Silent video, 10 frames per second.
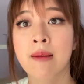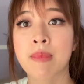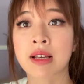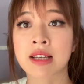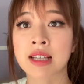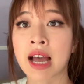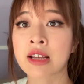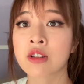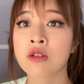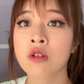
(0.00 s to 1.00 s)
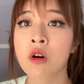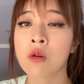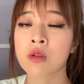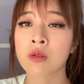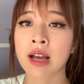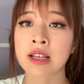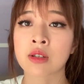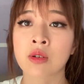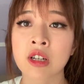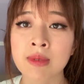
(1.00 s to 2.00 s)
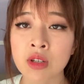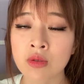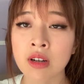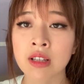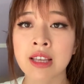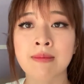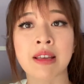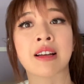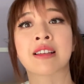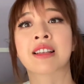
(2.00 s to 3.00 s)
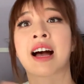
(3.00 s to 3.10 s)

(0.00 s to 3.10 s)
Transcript: Because I know you guys are going to be struggling, because